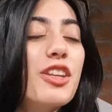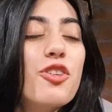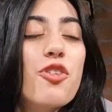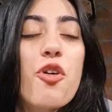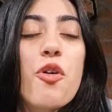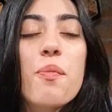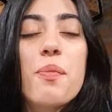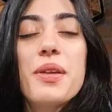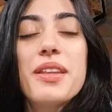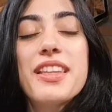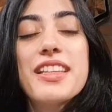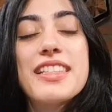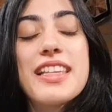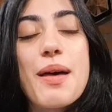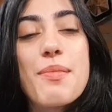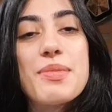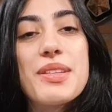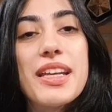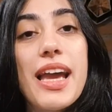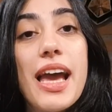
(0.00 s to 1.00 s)
you open the
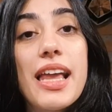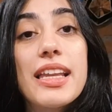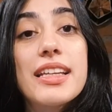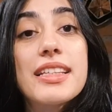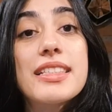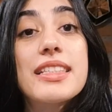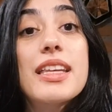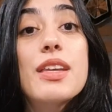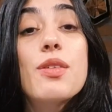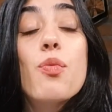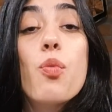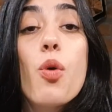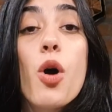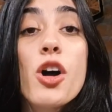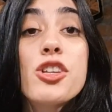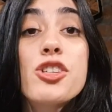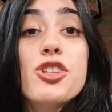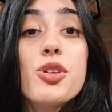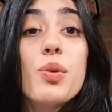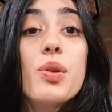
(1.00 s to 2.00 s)
Samsung Galaxy
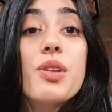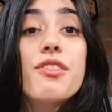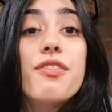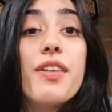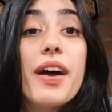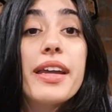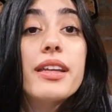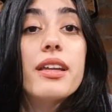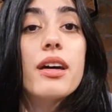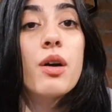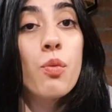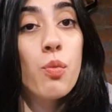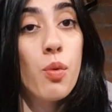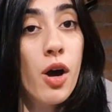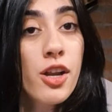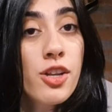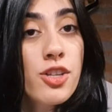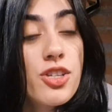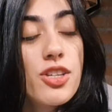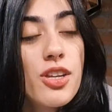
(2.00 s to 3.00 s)
Watch, you will find a
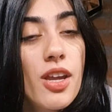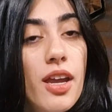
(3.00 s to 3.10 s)
watch,